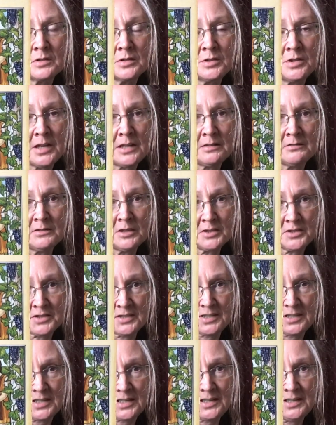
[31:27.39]

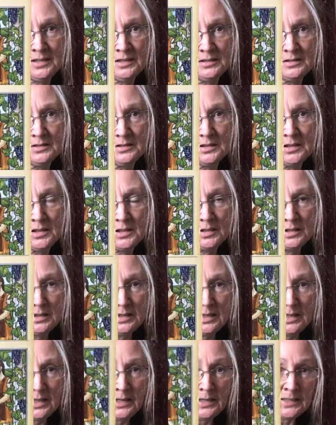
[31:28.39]
generosity
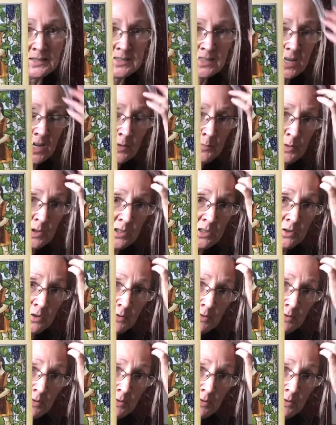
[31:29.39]
at a time when you